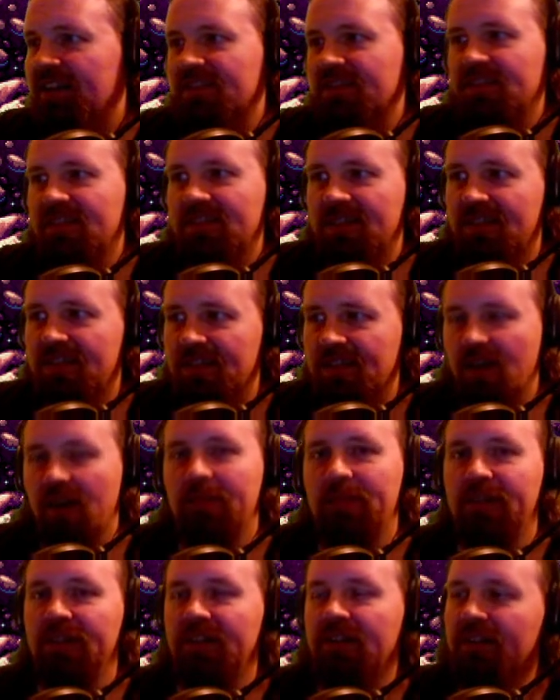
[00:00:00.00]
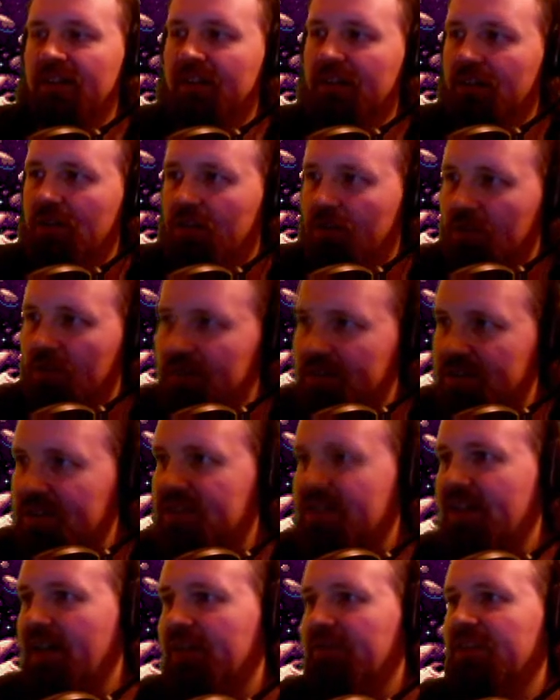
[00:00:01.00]
is determine
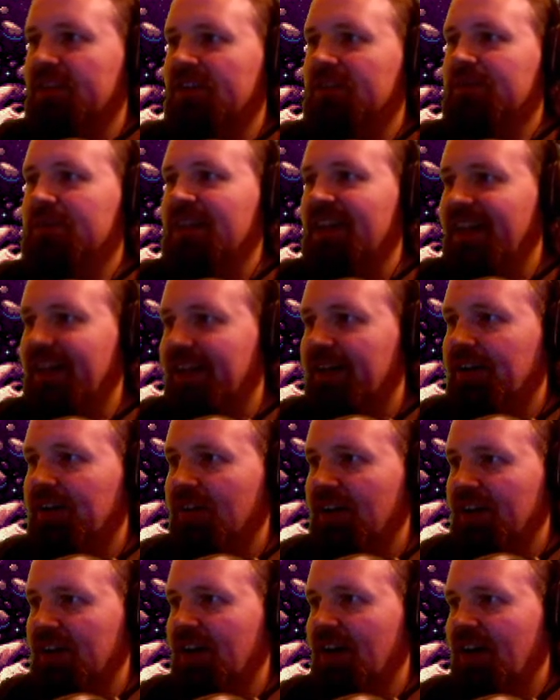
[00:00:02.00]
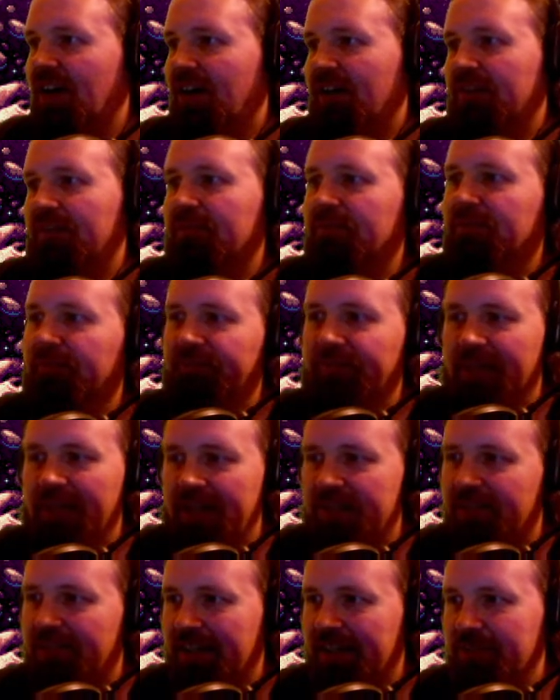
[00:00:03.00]
stuff to do with clicking on a card,
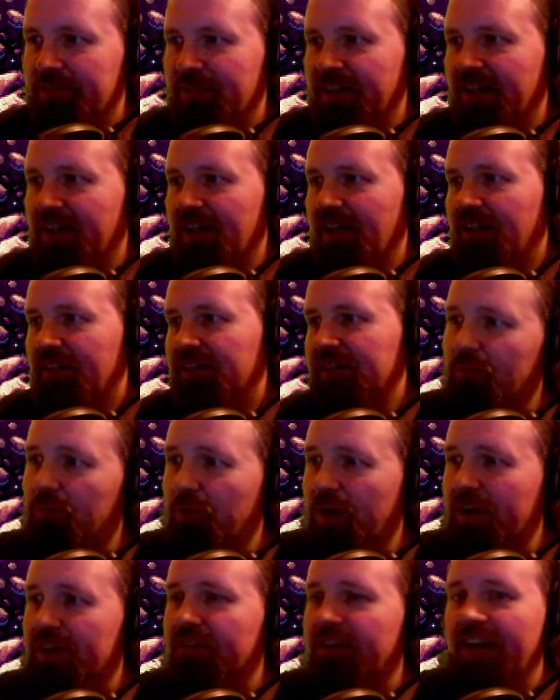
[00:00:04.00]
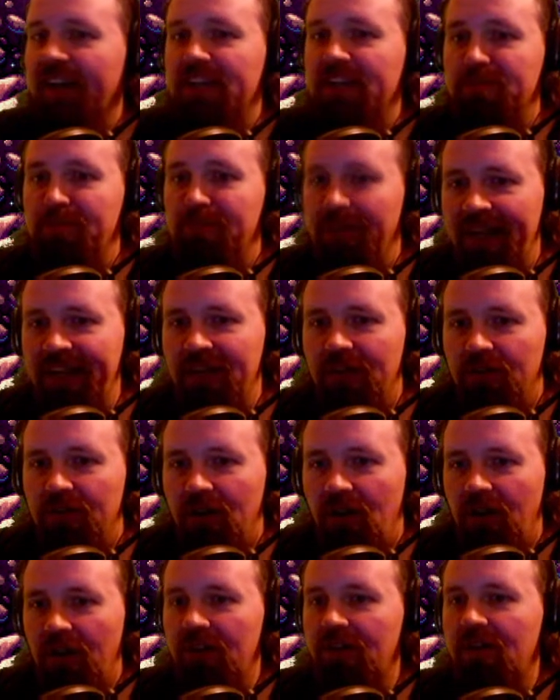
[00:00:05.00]
interacting with the card. Whether it gets played or
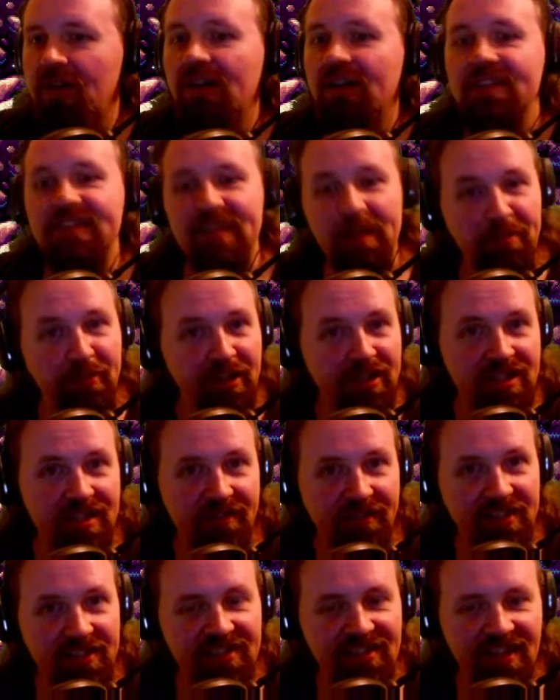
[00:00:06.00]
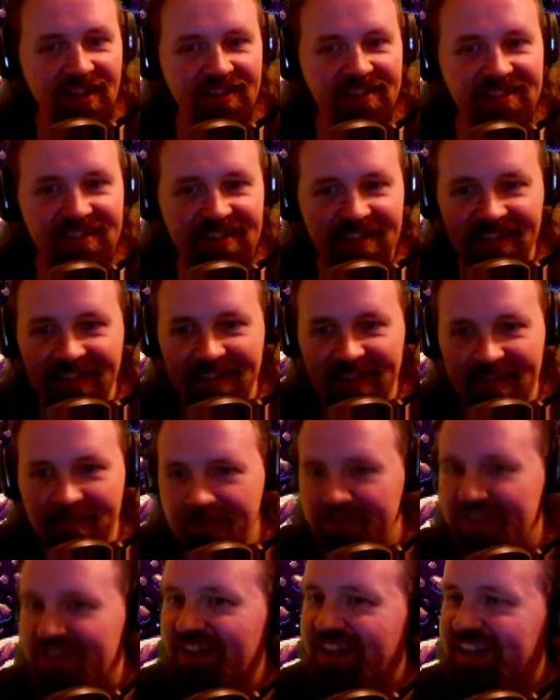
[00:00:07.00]
not, separation of concerns.
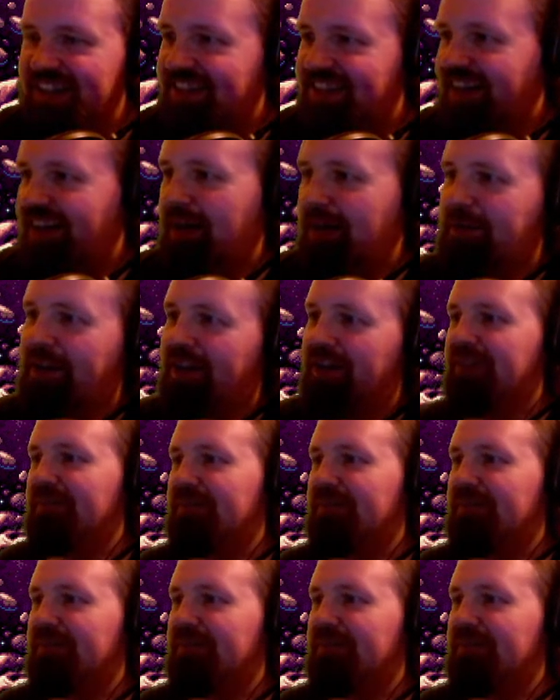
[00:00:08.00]
Precisely, I'll be at it.